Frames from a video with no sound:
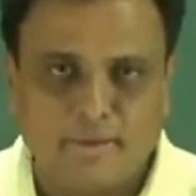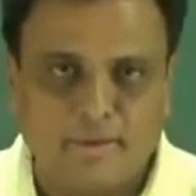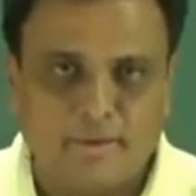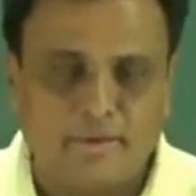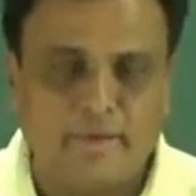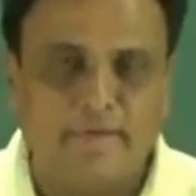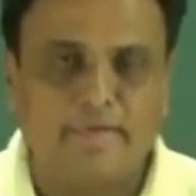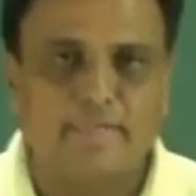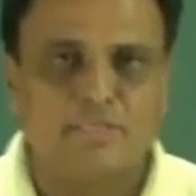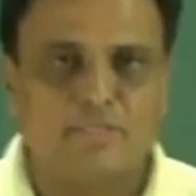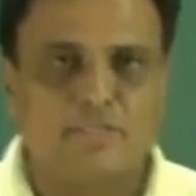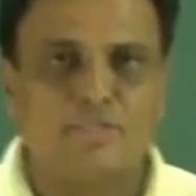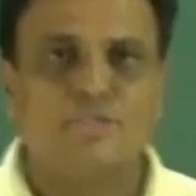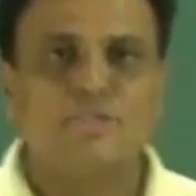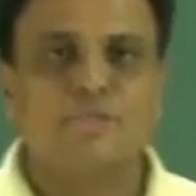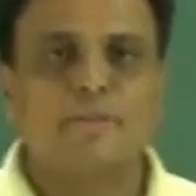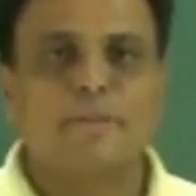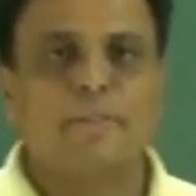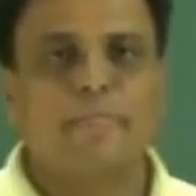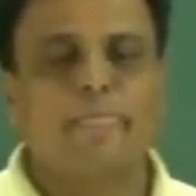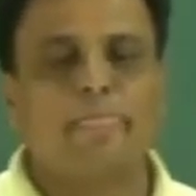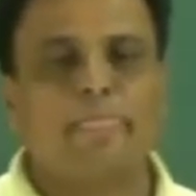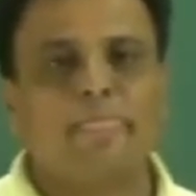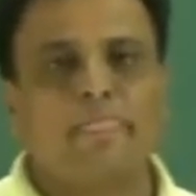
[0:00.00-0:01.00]
let us,
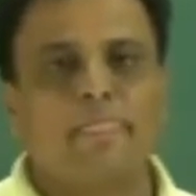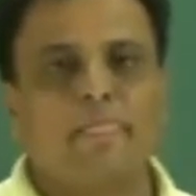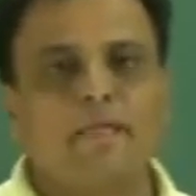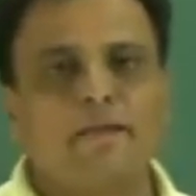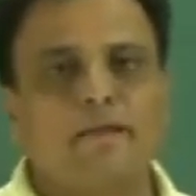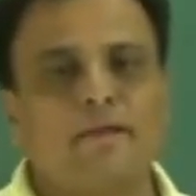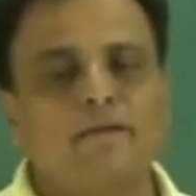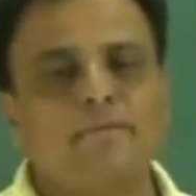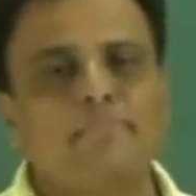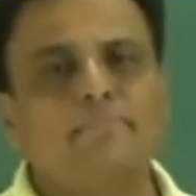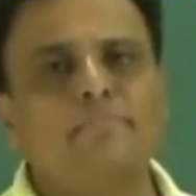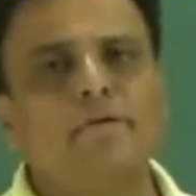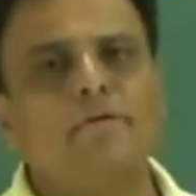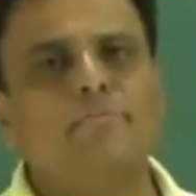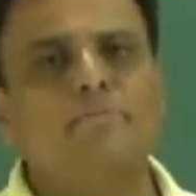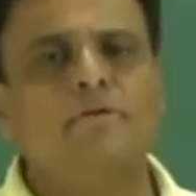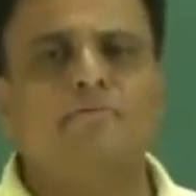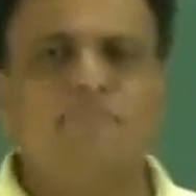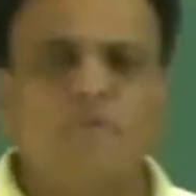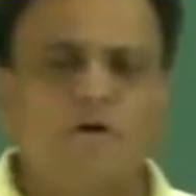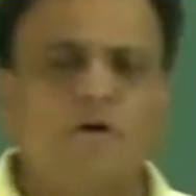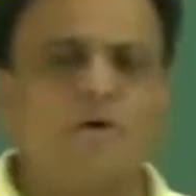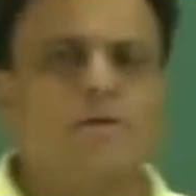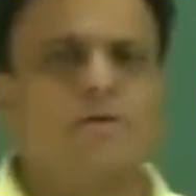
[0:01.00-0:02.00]
but
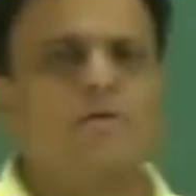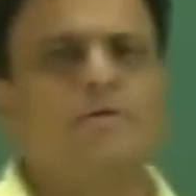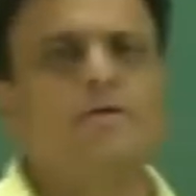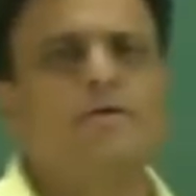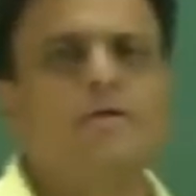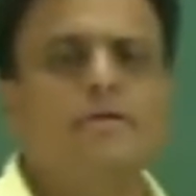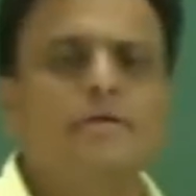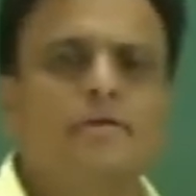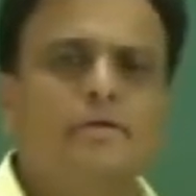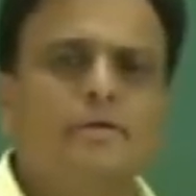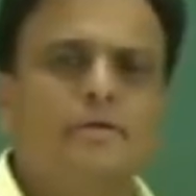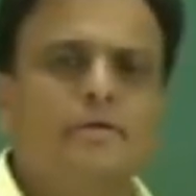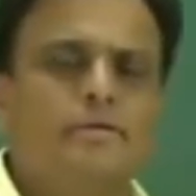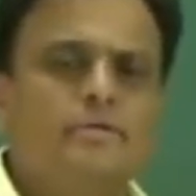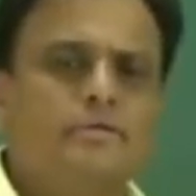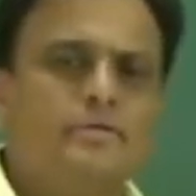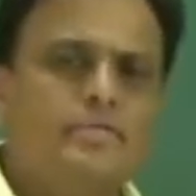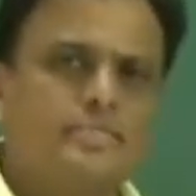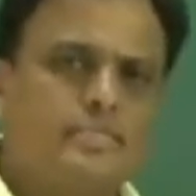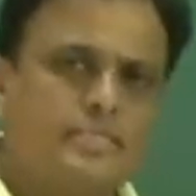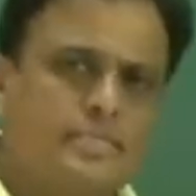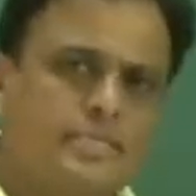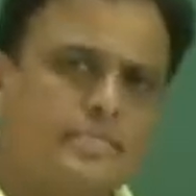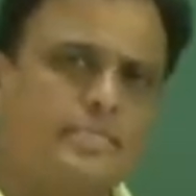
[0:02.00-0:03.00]
before
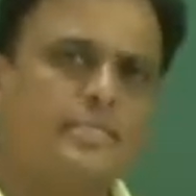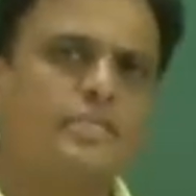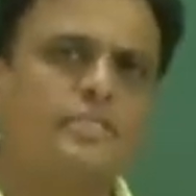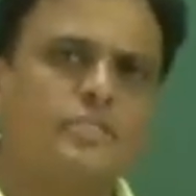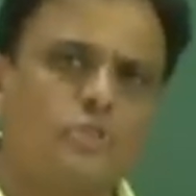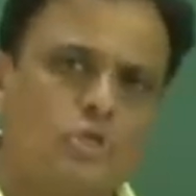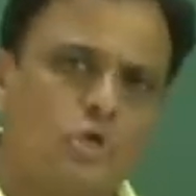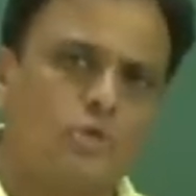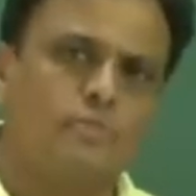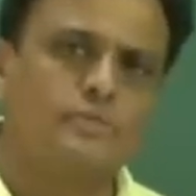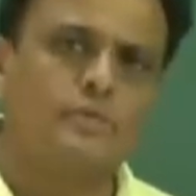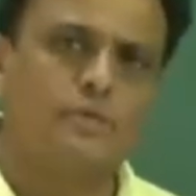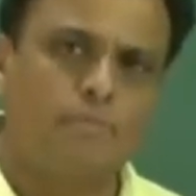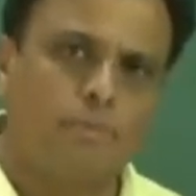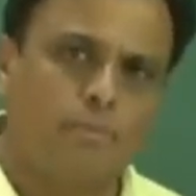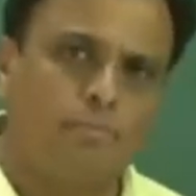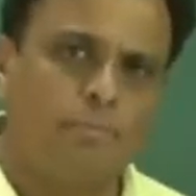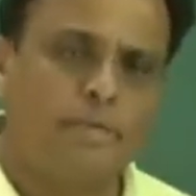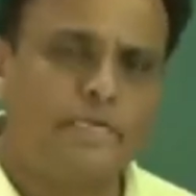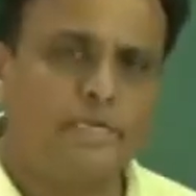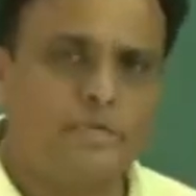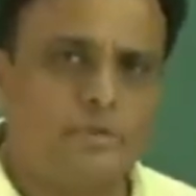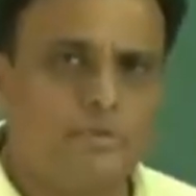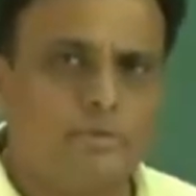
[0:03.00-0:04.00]
discussing slopes of
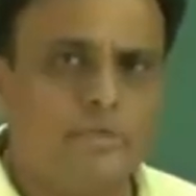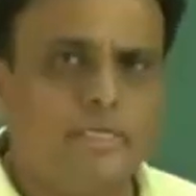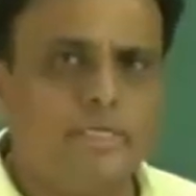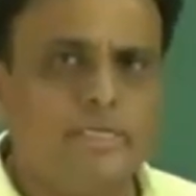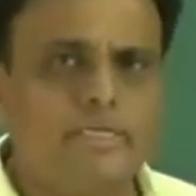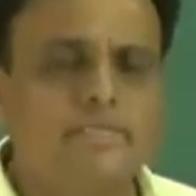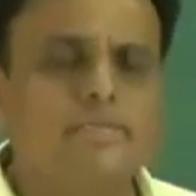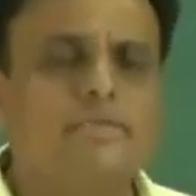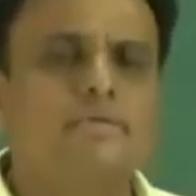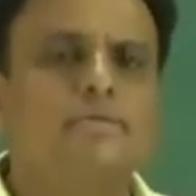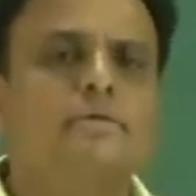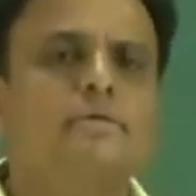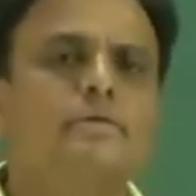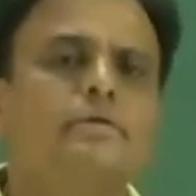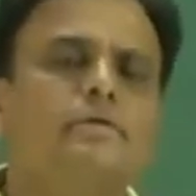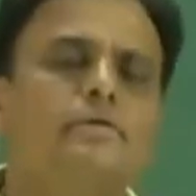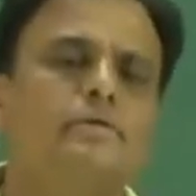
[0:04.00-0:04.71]
perpendicular lines,